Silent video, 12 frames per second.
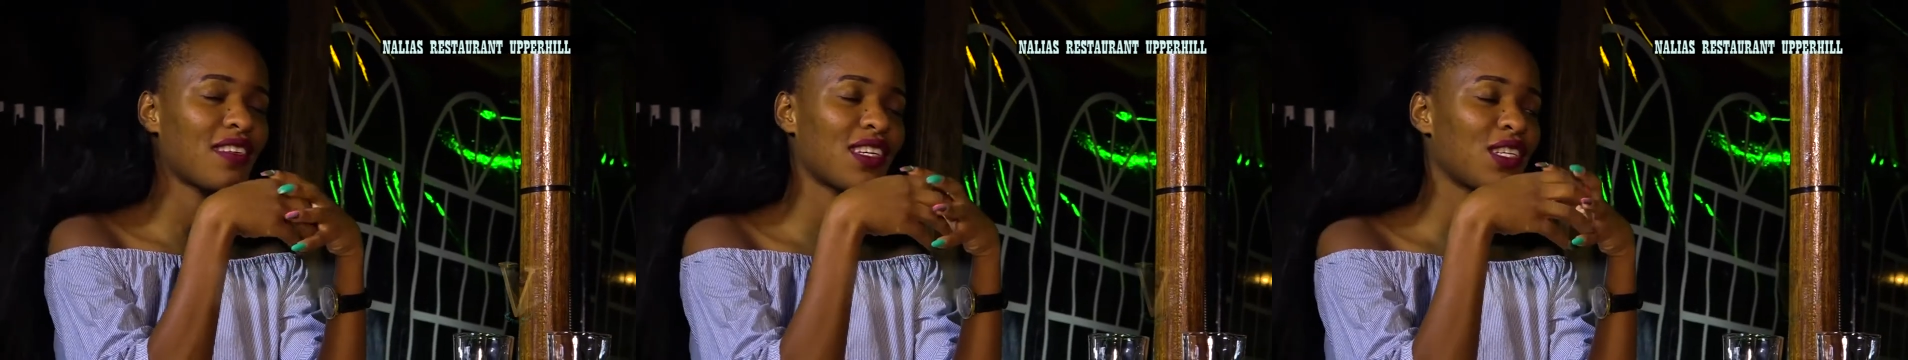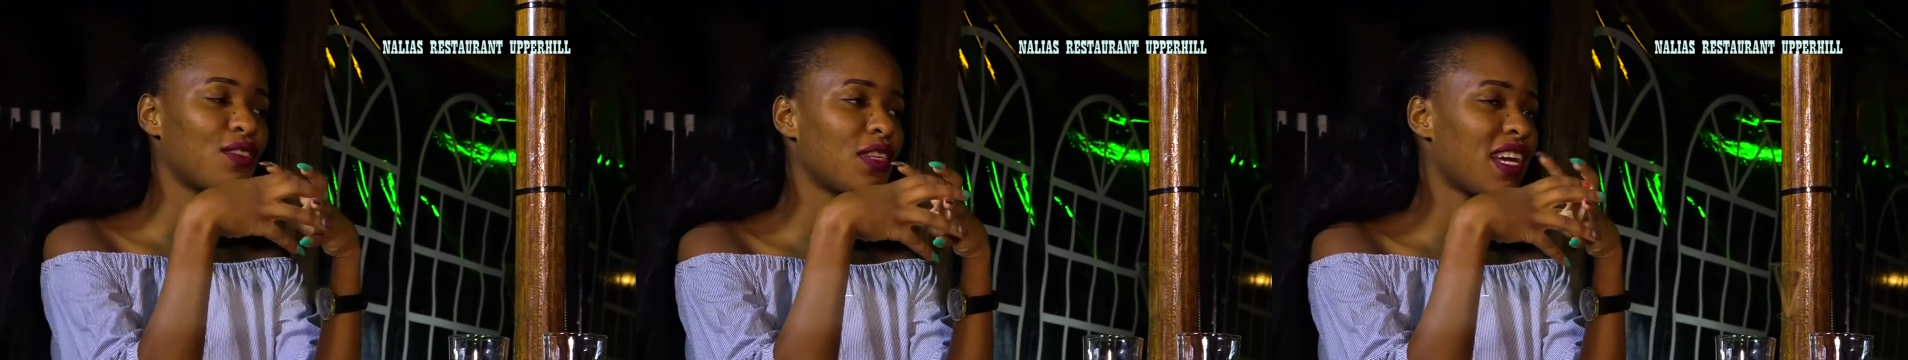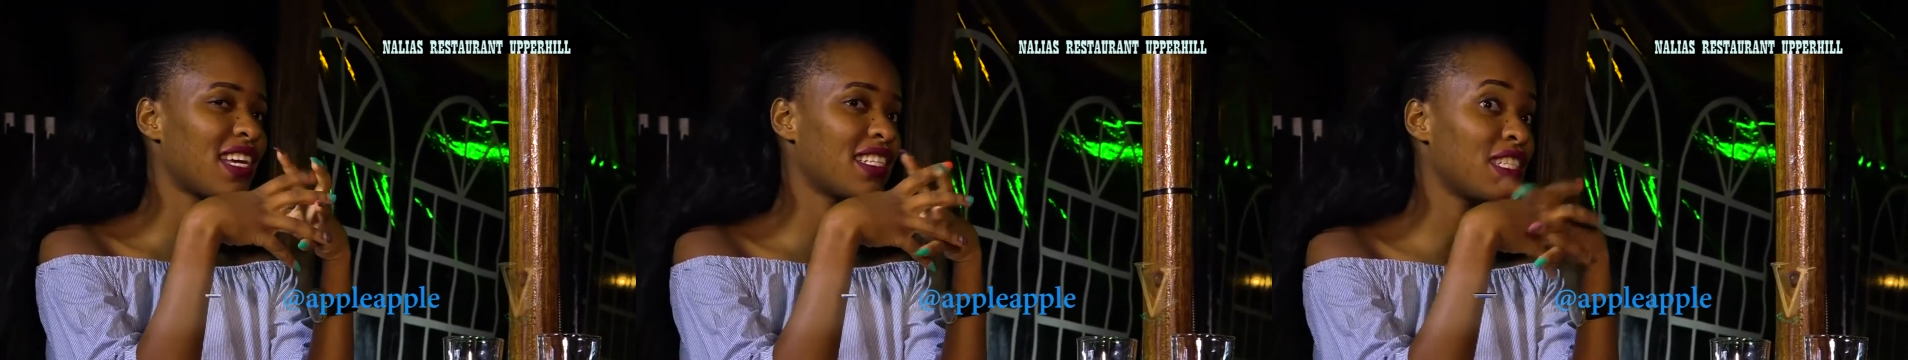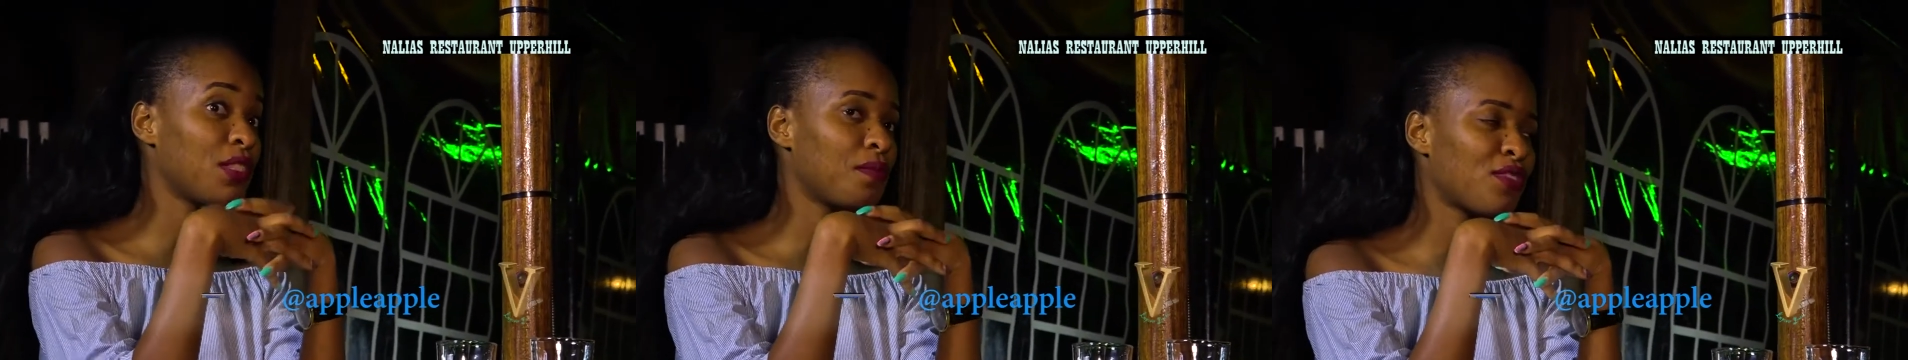I
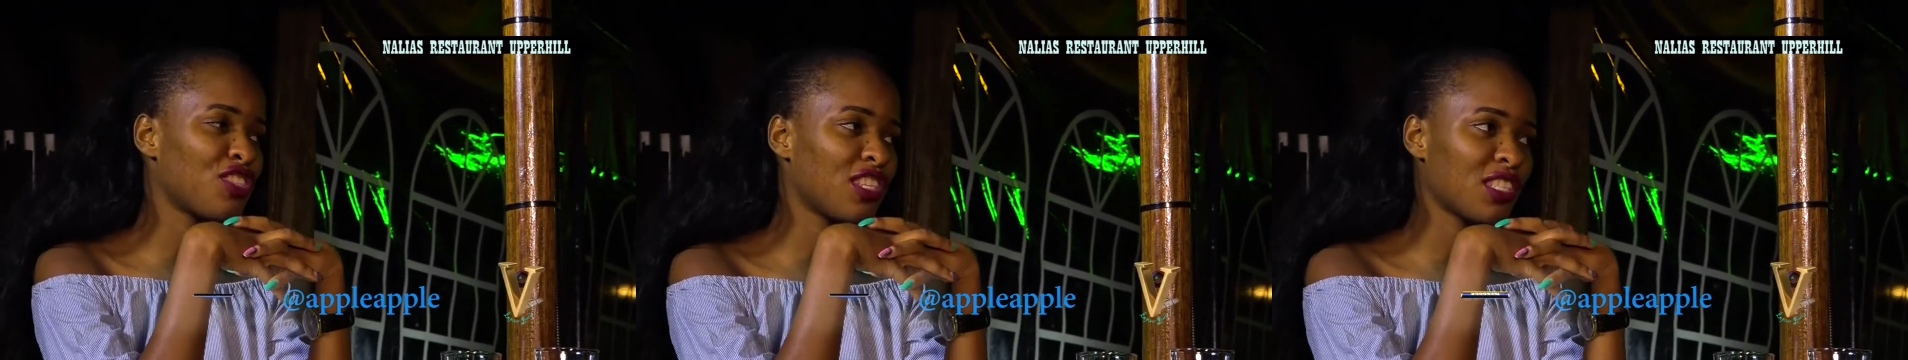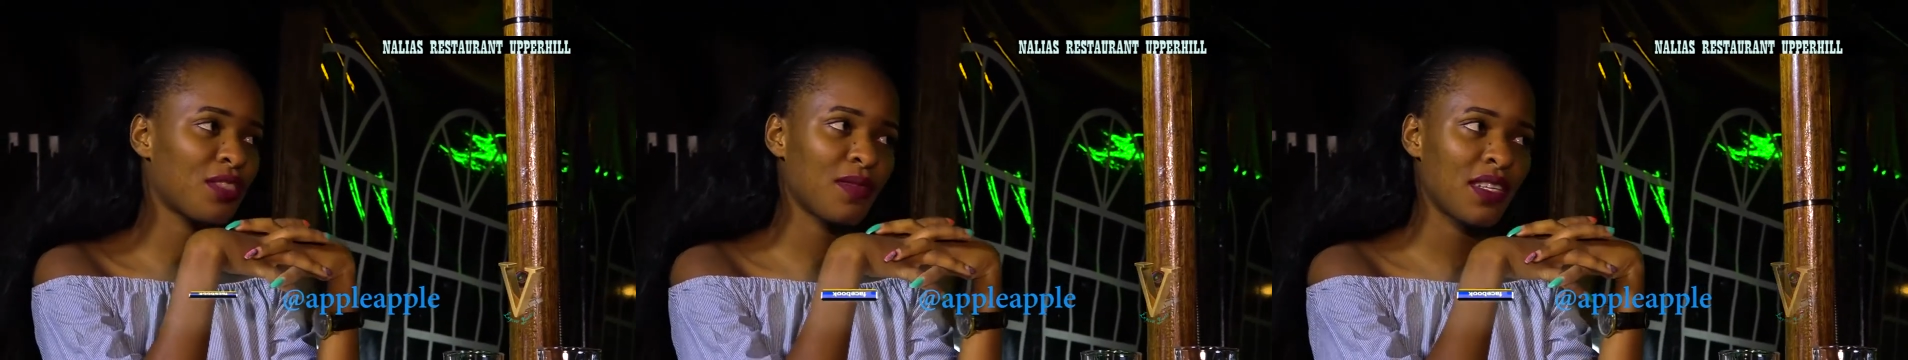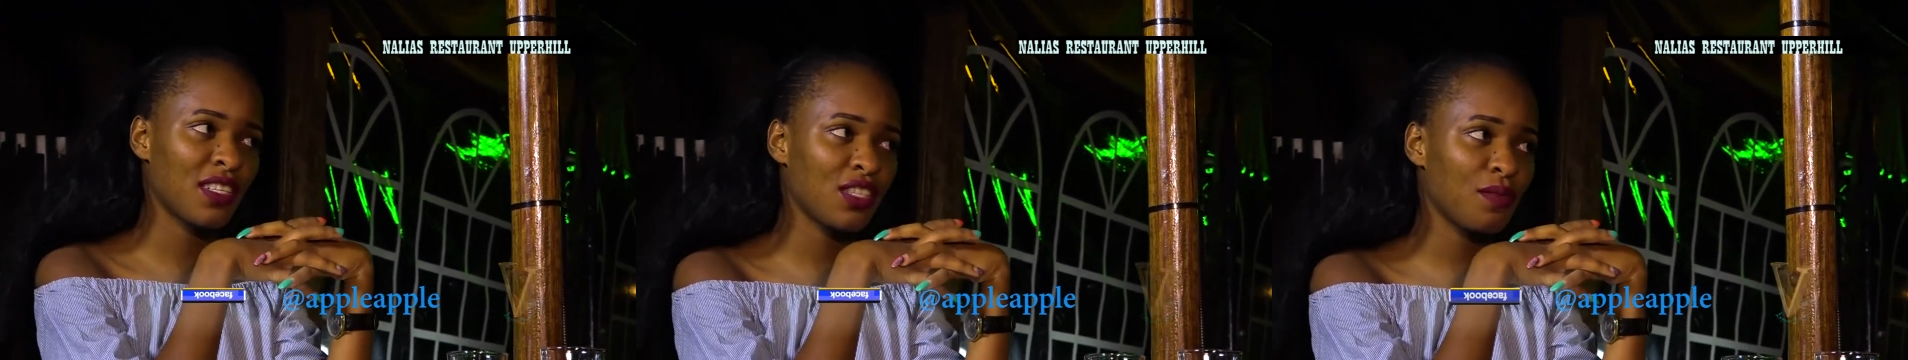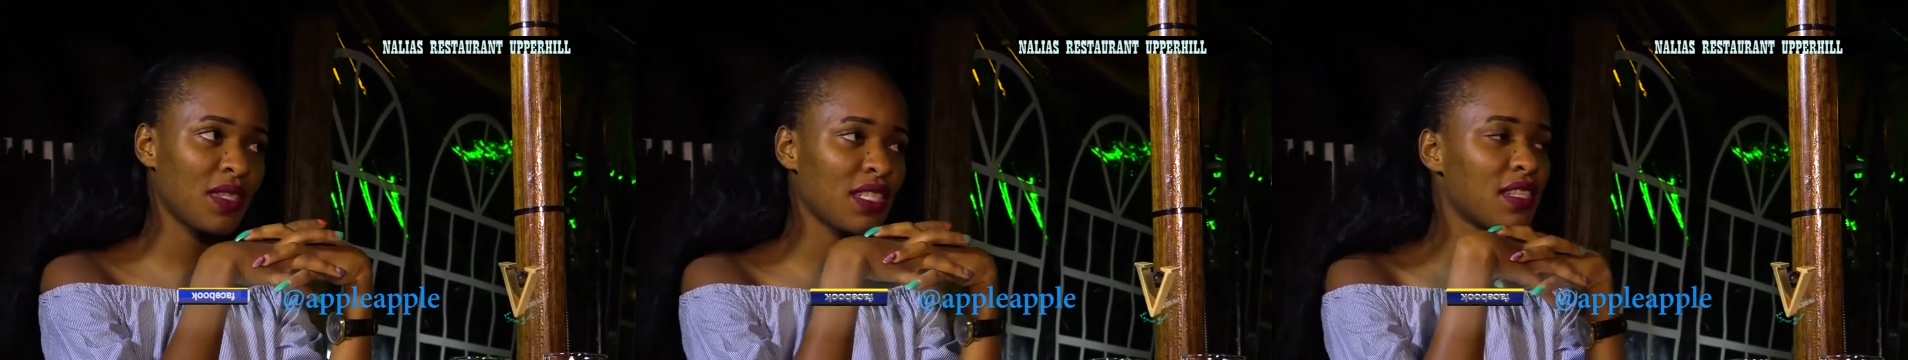did project
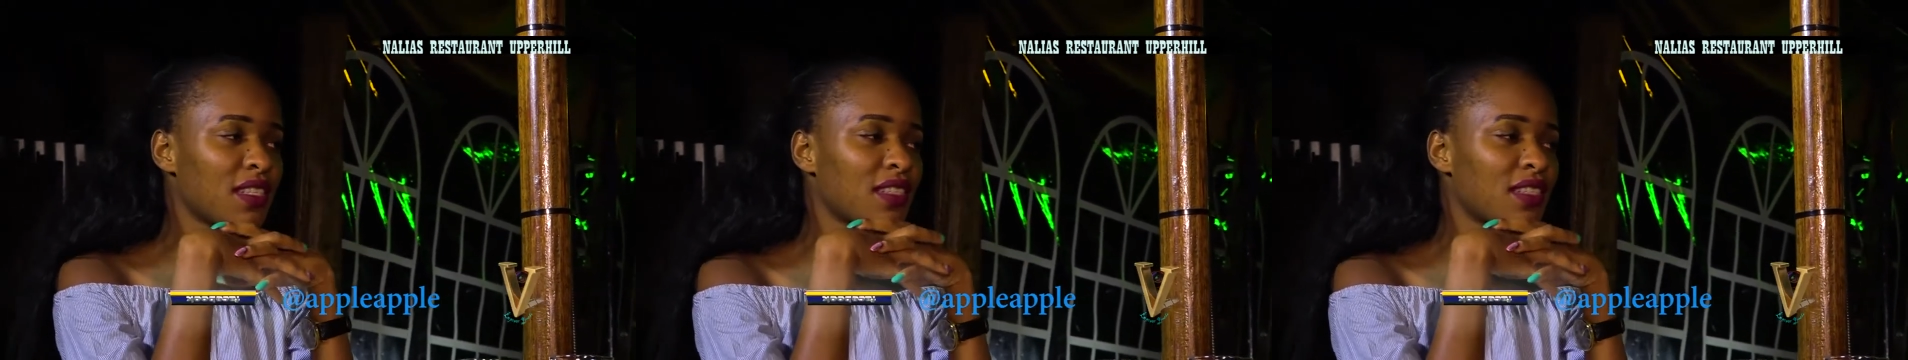management.